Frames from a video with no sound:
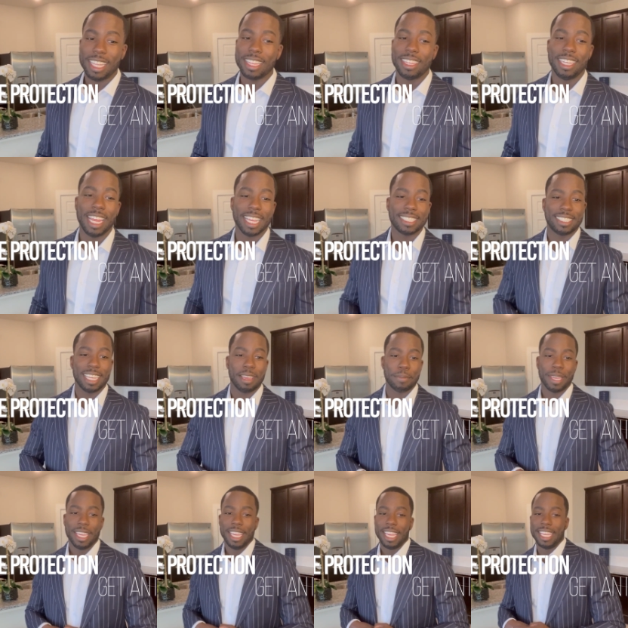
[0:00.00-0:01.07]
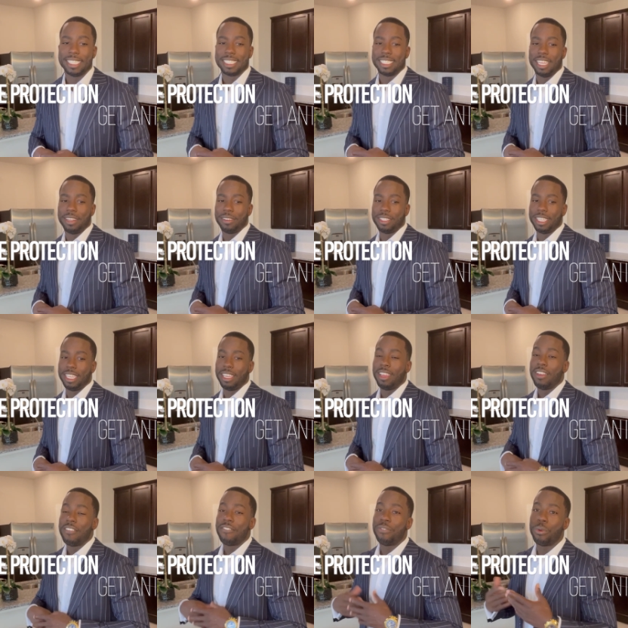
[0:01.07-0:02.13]
The next step is literally
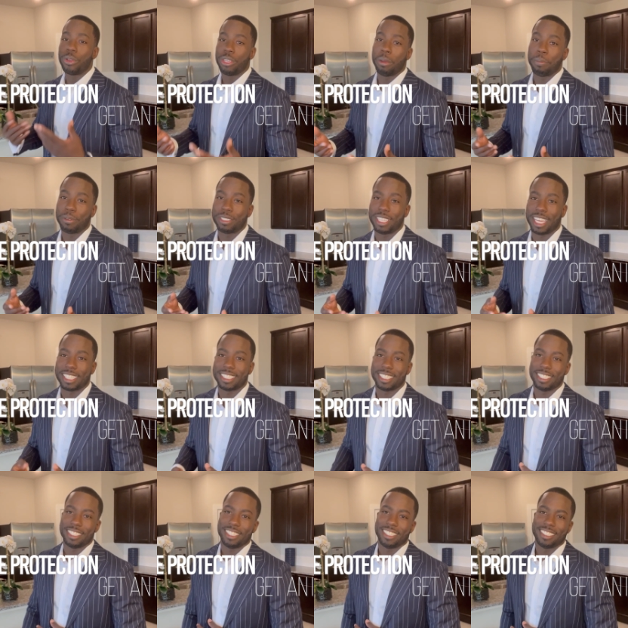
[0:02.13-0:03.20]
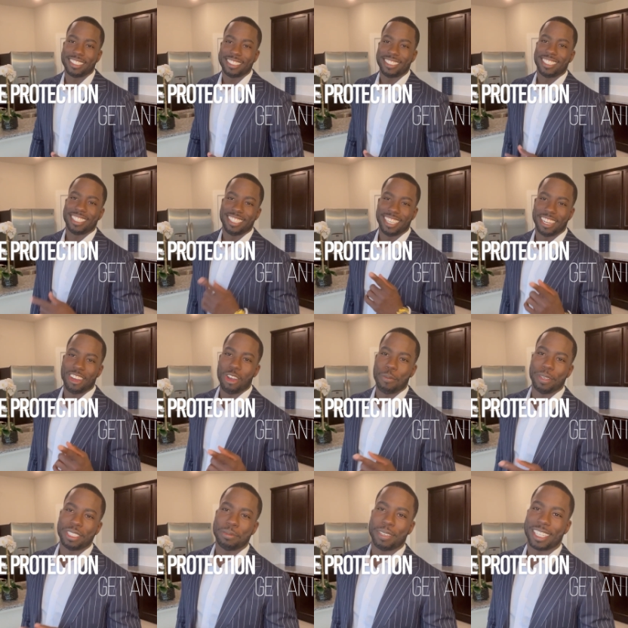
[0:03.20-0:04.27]
for your protection. Get a home
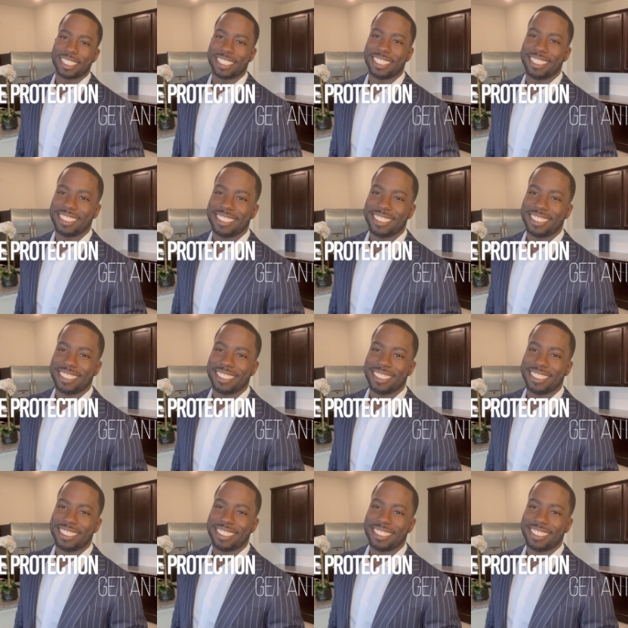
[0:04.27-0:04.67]
inspection.